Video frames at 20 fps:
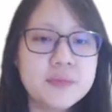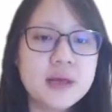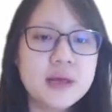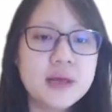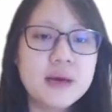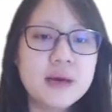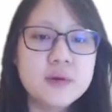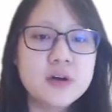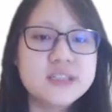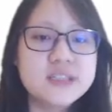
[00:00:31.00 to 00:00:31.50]

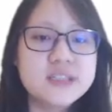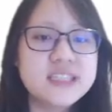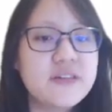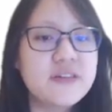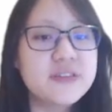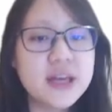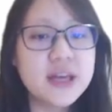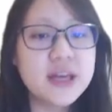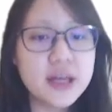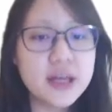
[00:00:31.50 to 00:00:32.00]
Because they
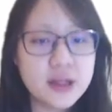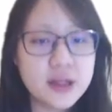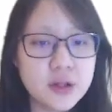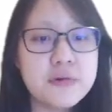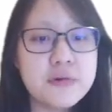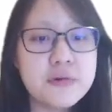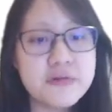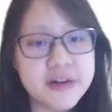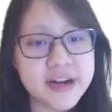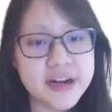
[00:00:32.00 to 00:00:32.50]
have
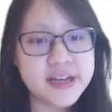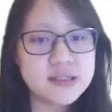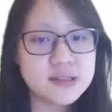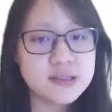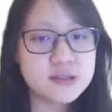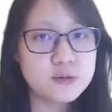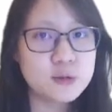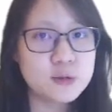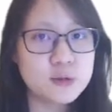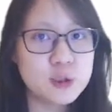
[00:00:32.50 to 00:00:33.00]

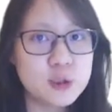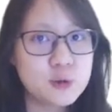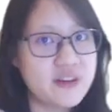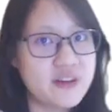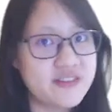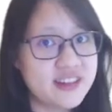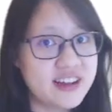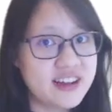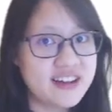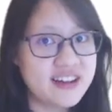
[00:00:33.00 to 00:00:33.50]
telomerase, which we
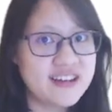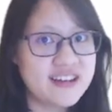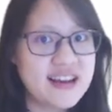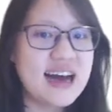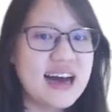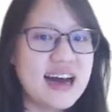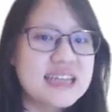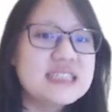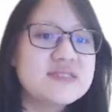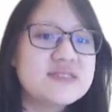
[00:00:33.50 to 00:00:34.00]
have learned
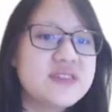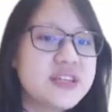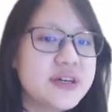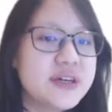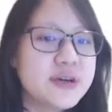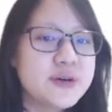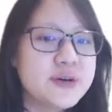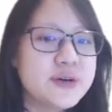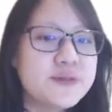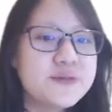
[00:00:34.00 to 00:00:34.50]
last
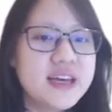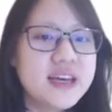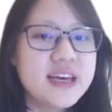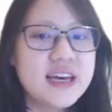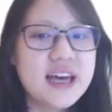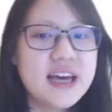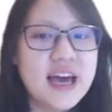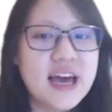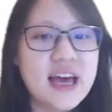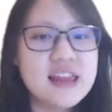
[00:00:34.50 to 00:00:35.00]
video,
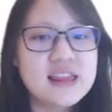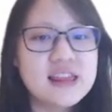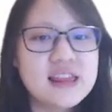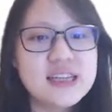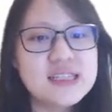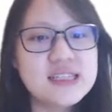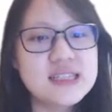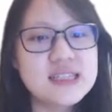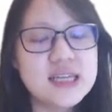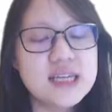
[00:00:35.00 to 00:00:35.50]
and
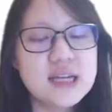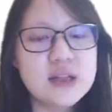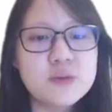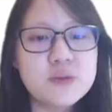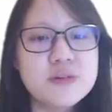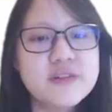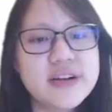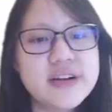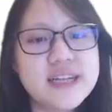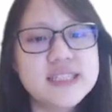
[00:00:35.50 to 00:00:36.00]
this
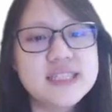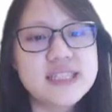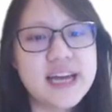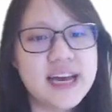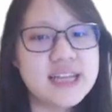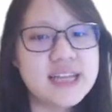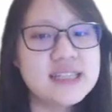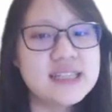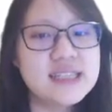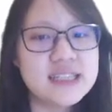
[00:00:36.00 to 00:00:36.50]
telomerase
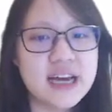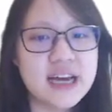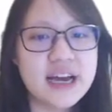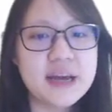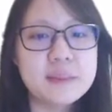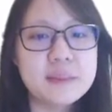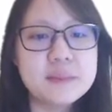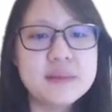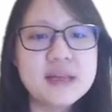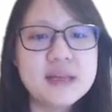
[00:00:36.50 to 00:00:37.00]

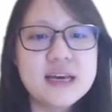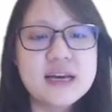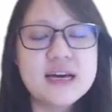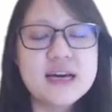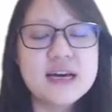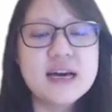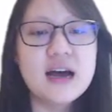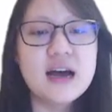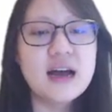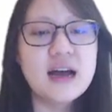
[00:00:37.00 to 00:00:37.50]
enzyme
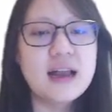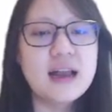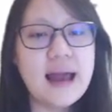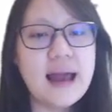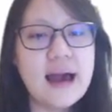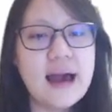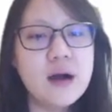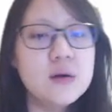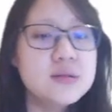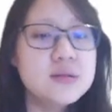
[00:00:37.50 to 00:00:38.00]

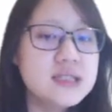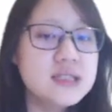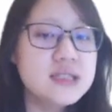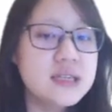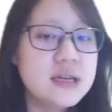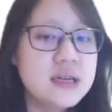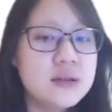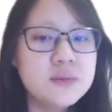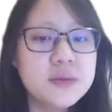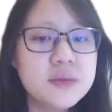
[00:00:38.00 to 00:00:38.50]
allows
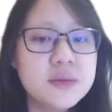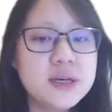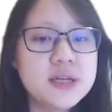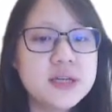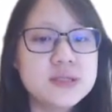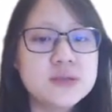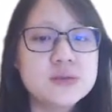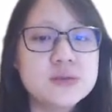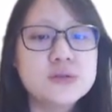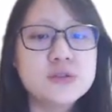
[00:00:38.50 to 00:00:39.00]

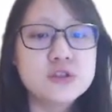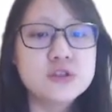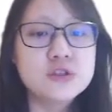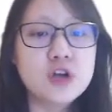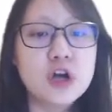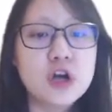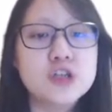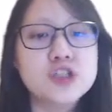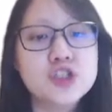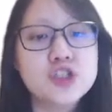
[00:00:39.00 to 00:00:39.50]
telomeres to
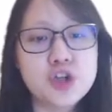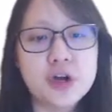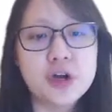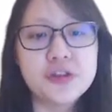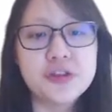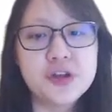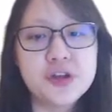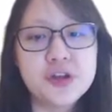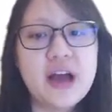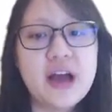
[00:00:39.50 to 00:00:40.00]
not
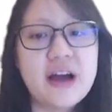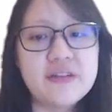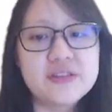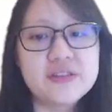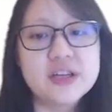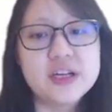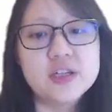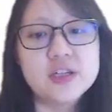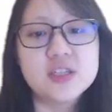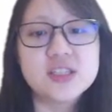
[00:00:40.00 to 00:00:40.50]
shorten
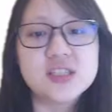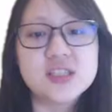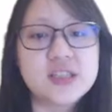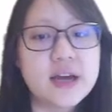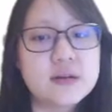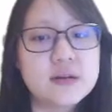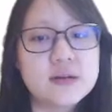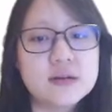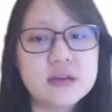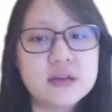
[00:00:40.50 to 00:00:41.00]
after each
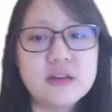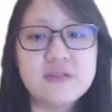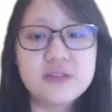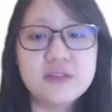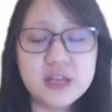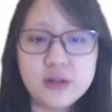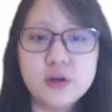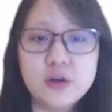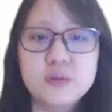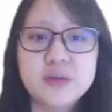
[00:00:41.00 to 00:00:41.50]
cycle. If
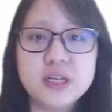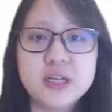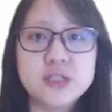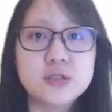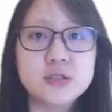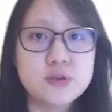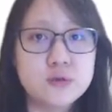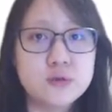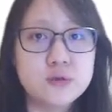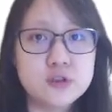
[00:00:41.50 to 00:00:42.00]

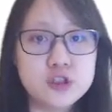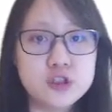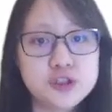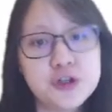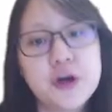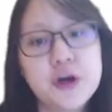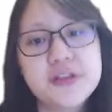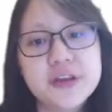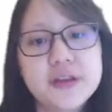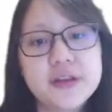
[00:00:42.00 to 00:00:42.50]
telomeres don't
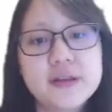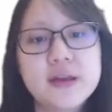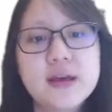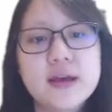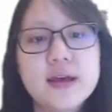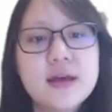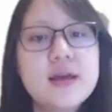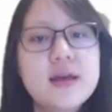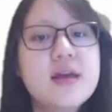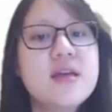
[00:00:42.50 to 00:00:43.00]
shorten,
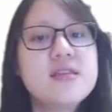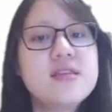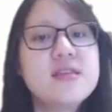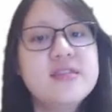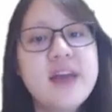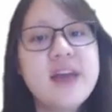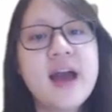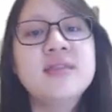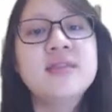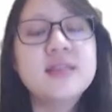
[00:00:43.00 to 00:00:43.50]

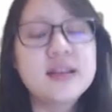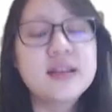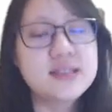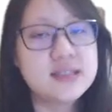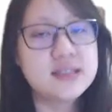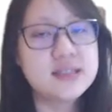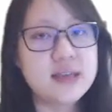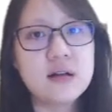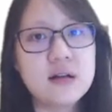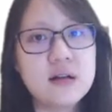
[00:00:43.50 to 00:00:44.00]
then the
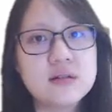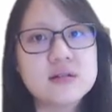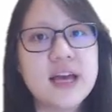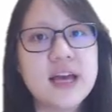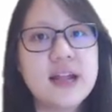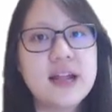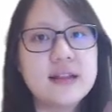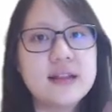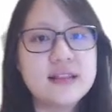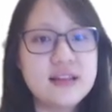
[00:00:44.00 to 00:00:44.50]
cell
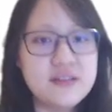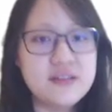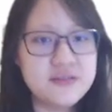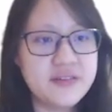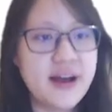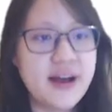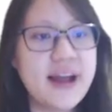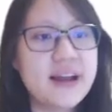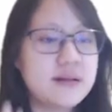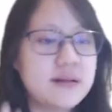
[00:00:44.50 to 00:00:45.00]
can
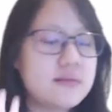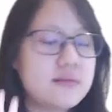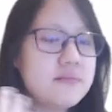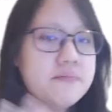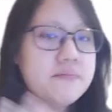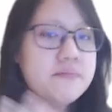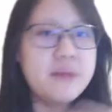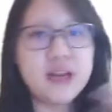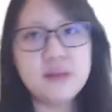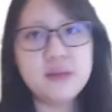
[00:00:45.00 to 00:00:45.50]
divide
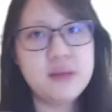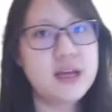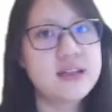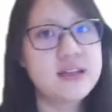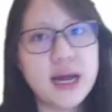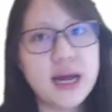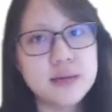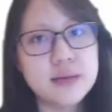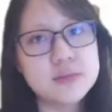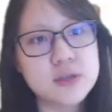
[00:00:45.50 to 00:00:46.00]
many, many
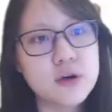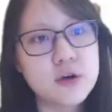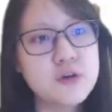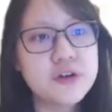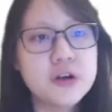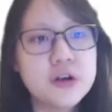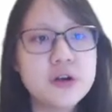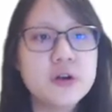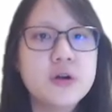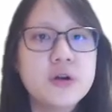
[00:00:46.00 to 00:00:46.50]
times
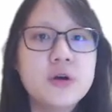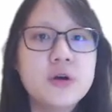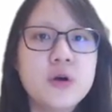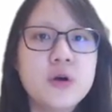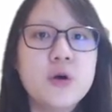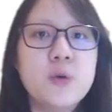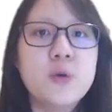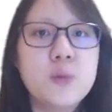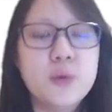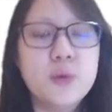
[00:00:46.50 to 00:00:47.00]
over
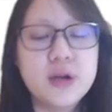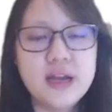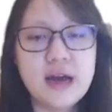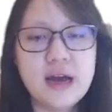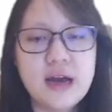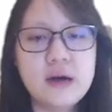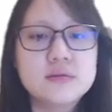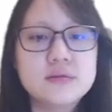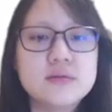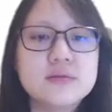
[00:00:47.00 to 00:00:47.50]

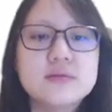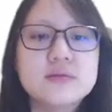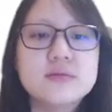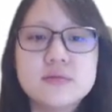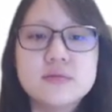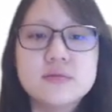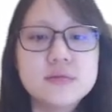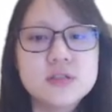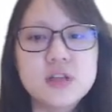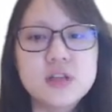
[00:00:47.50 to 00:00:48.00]
without
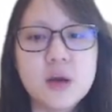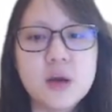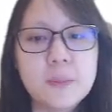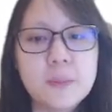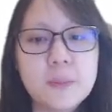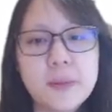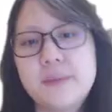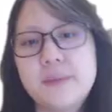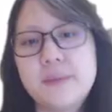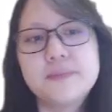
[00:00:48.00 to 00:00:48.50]

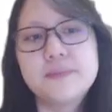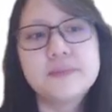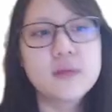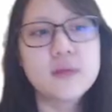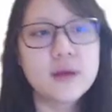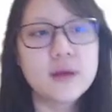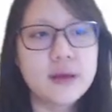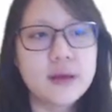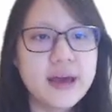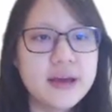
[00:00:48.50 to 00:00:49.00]
stopping.
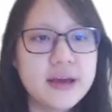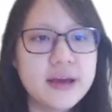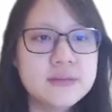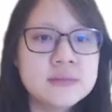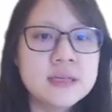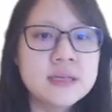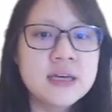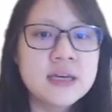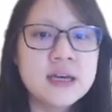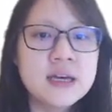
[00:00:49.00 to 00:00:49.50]
Okay,
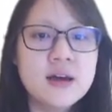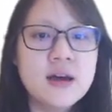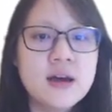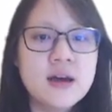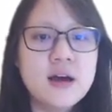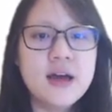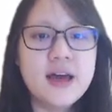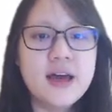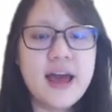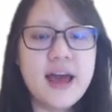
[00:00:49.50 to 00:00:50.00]

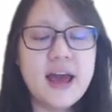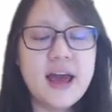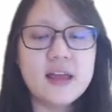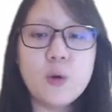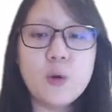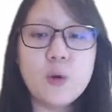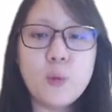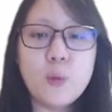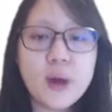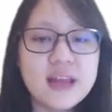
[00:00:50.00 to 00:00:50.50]
and
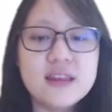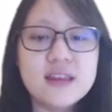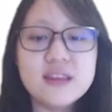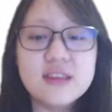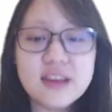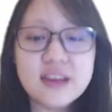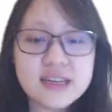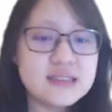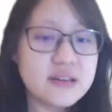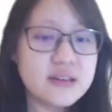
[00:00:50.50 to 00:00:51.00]
when it
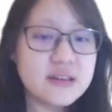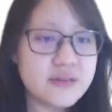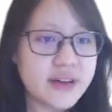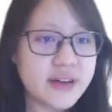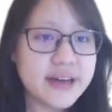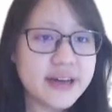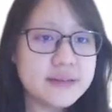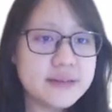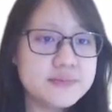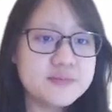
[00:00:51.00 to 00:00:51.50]
does
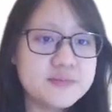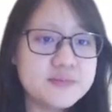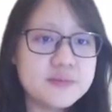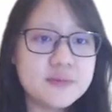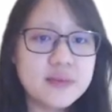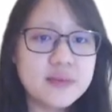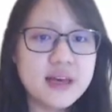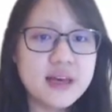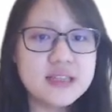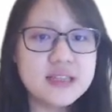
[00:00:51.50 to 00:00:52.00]
divide,
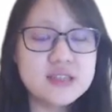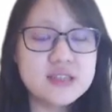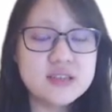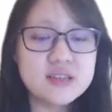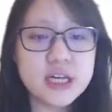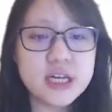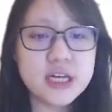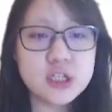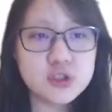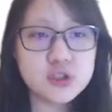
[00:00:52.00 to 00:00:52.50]
it's
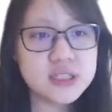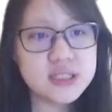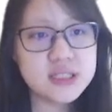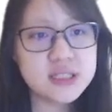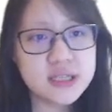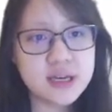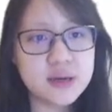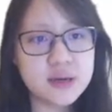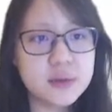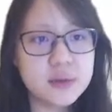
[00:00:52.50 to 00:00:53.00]

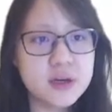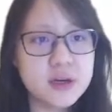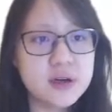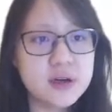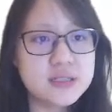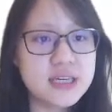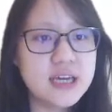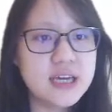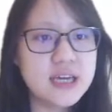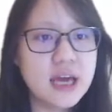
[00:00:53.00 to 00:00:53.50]
interesting
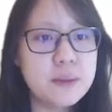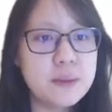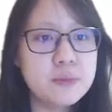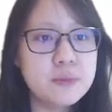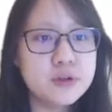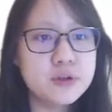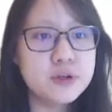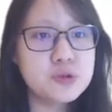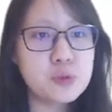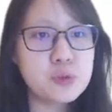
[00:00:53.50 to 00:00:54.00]
because it can
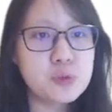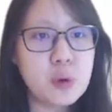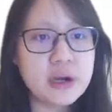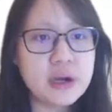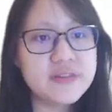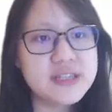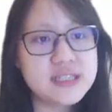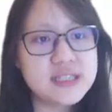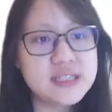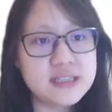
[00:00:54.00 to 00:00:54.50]
produce one
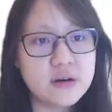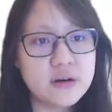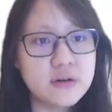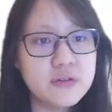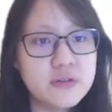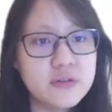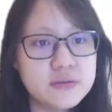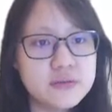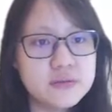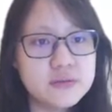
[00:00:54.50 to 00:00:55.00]
of
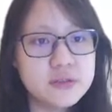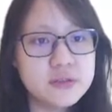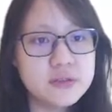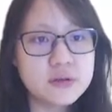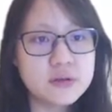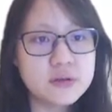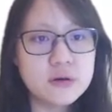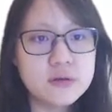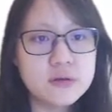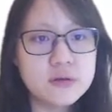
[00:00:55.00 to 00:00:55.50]
itself,
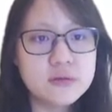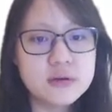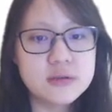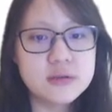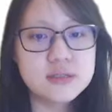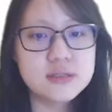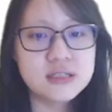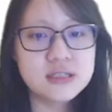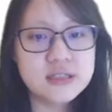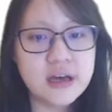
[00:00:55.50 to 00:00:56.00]
so
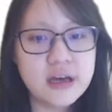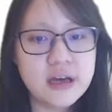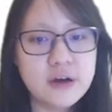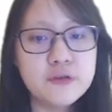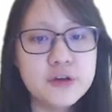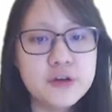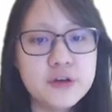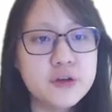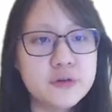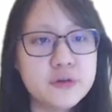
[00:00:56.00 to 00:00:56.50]

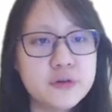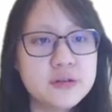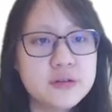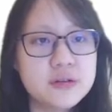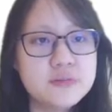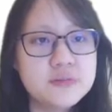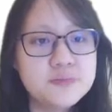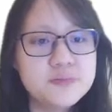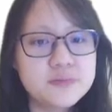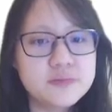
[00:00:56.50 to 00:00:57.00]
self
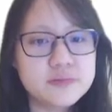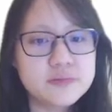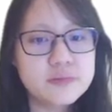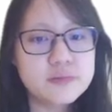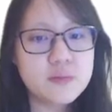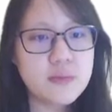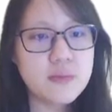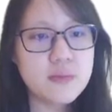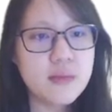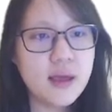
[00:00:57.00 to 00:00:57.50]
renewal,
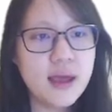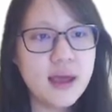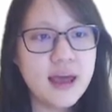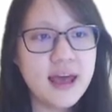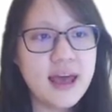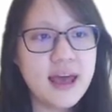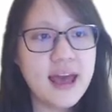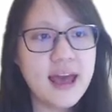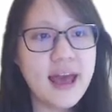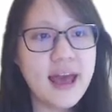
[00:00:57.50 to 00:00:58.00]

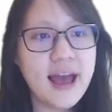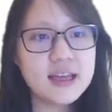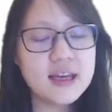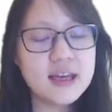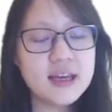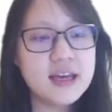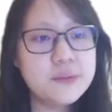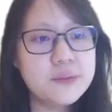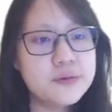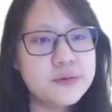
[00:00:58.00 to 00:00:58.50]
and
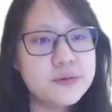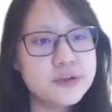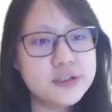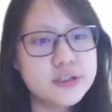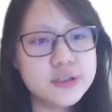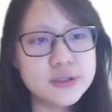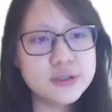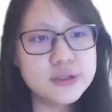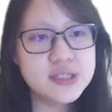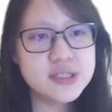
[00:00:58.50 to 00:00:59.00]
it can
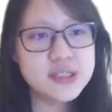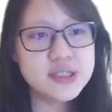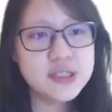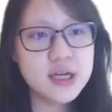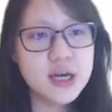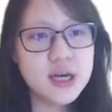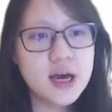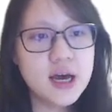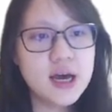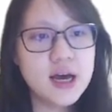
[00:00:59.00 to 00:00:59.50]
produce
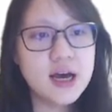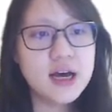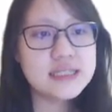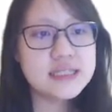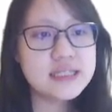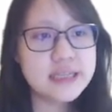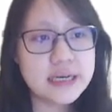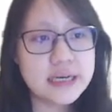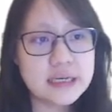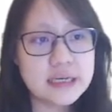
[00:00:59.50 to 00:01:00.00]
a
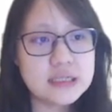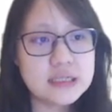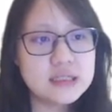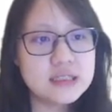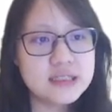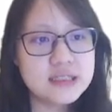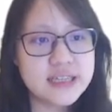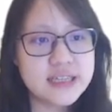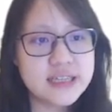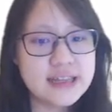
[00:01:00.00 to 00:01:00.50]
cell
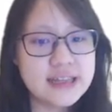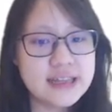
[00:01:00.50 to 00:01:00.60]
that can